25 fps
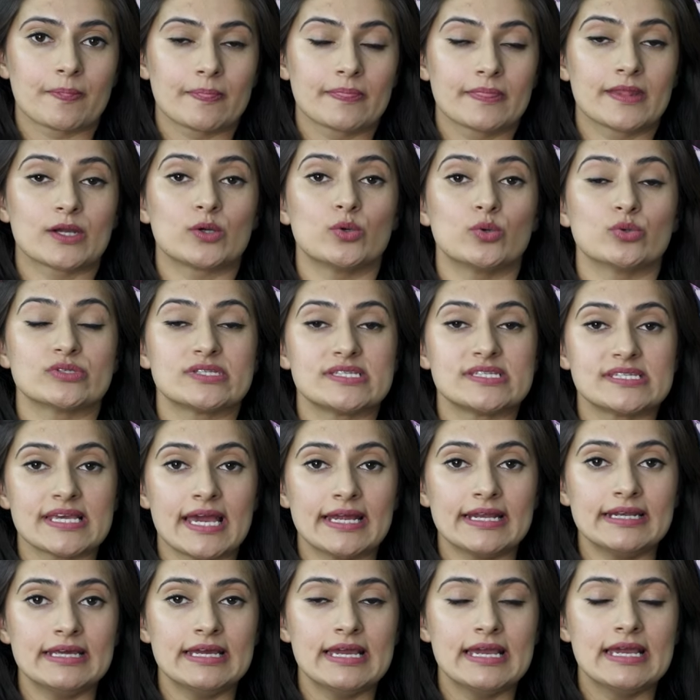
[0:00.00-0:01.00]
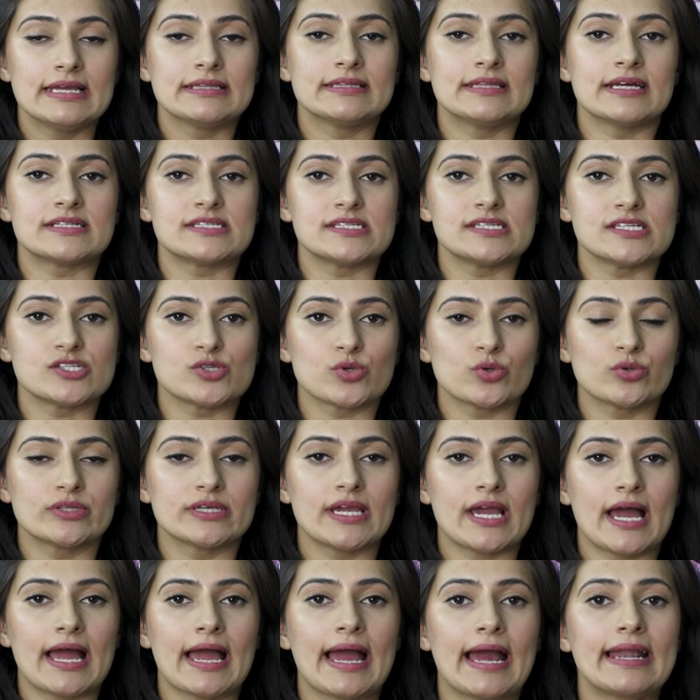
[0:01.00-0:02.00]
The court said that
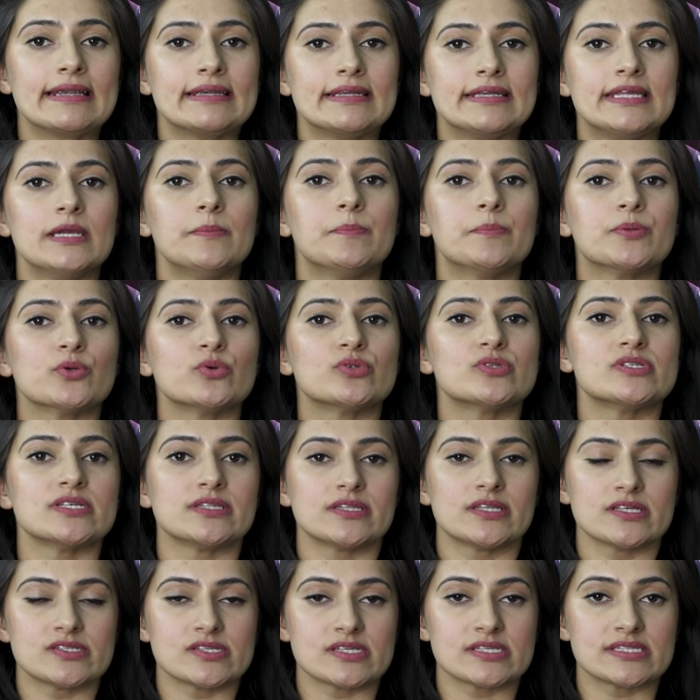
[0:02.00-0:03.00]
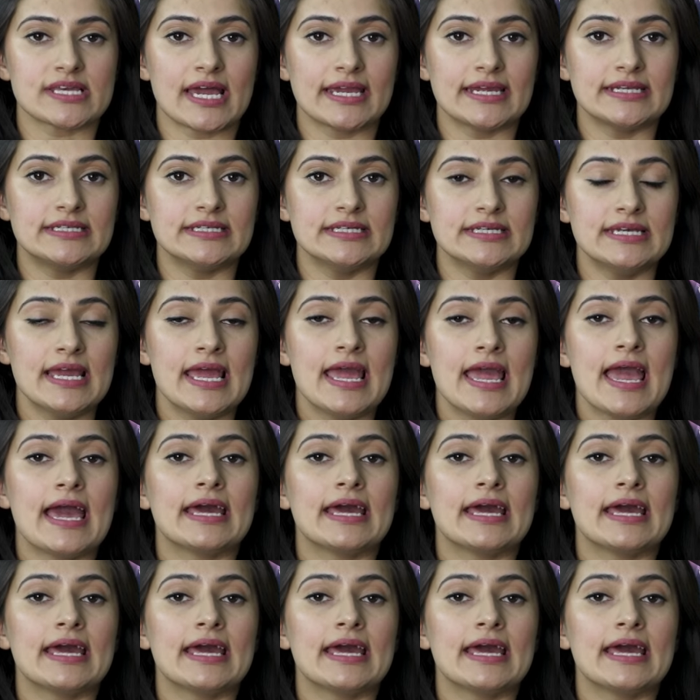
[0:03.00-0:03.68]
Sisodia had deep roots in the society